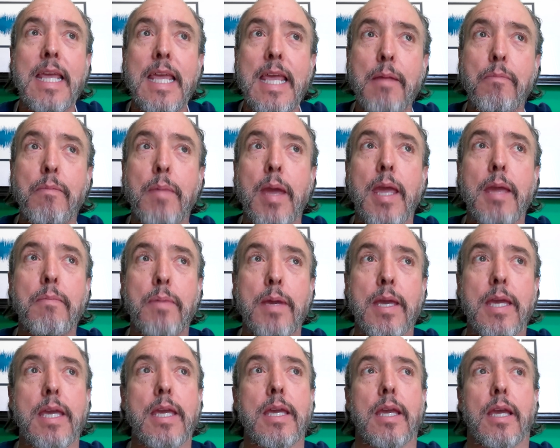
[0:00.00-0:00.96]
it may
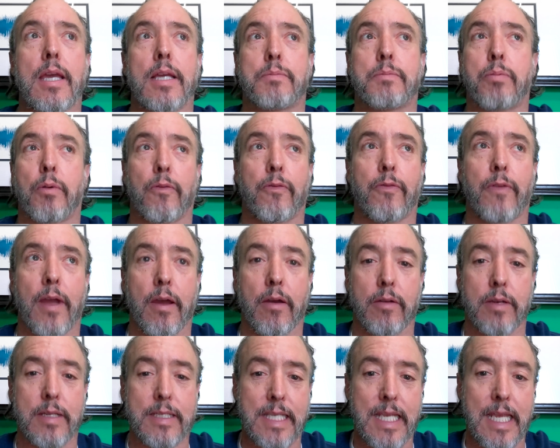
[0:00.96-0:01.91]
be as
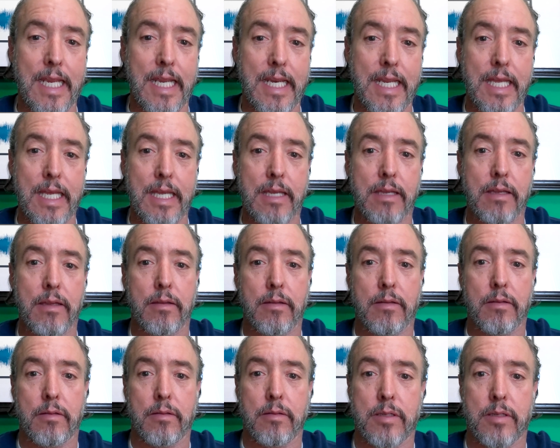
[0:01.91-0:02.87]
profound as any
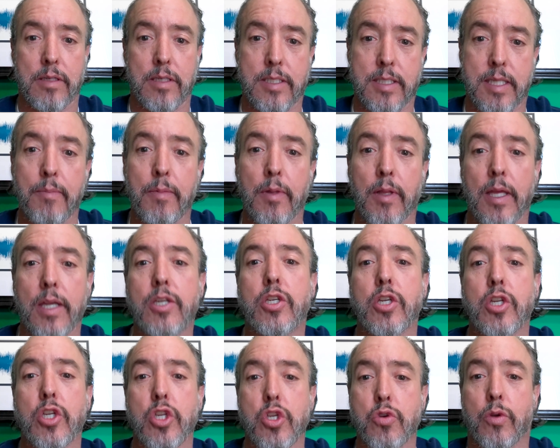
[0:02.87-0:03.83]

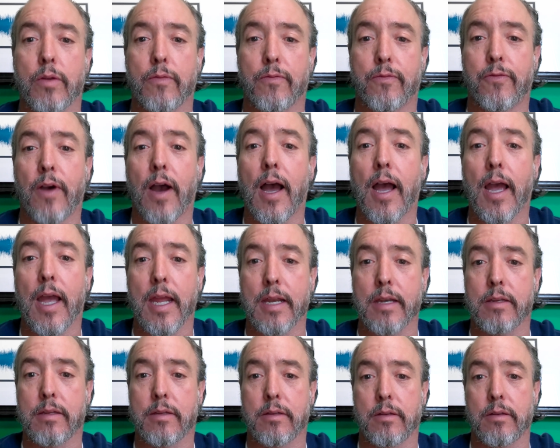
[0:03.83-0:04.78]
stimulation you can find